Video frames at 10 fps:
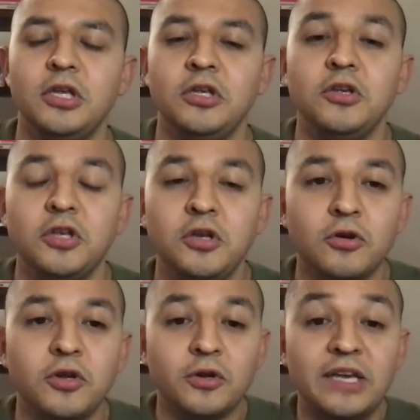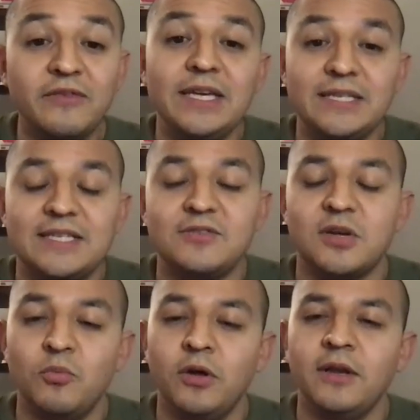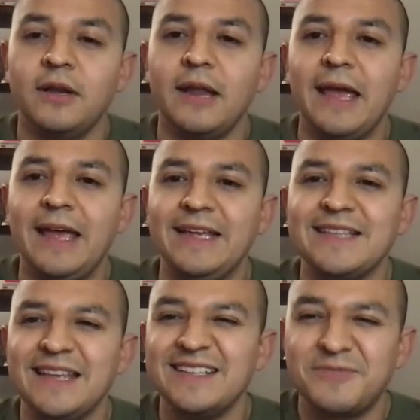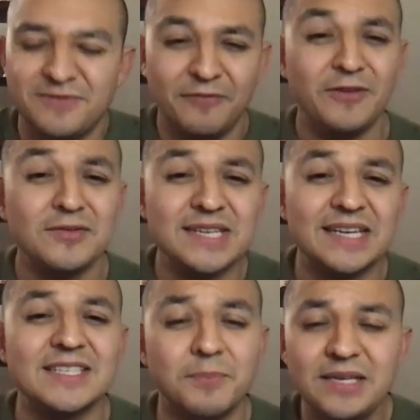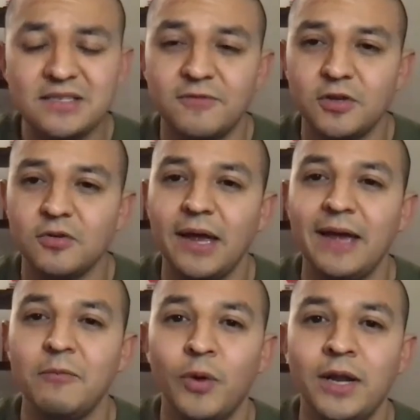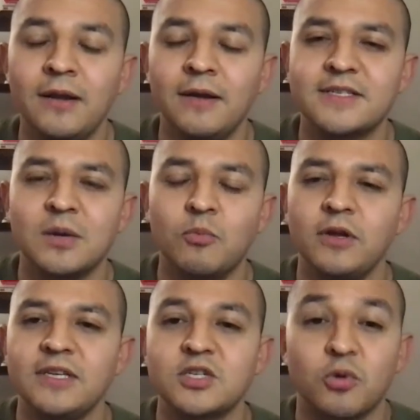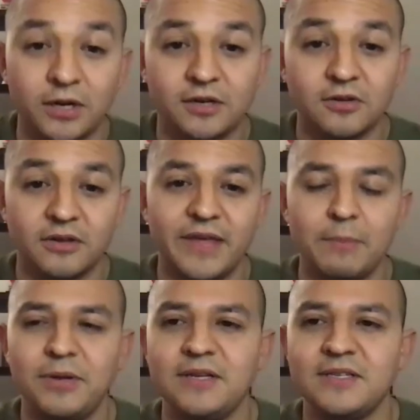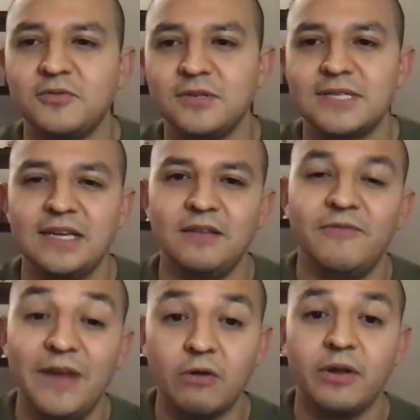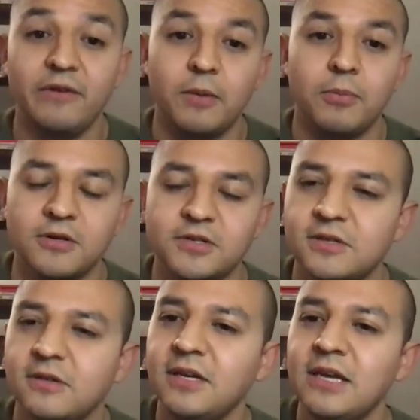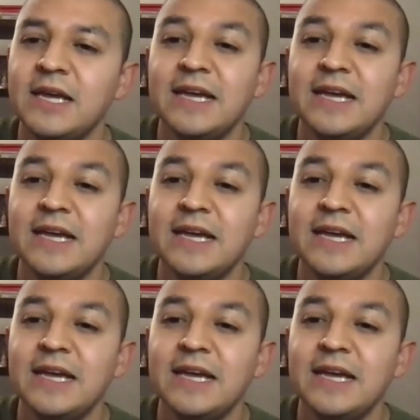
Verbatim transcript: you're you're giving it to someone. It it's, it feels like it's a piece of you. And when someone is critical of that piece, you can take it very, very personally,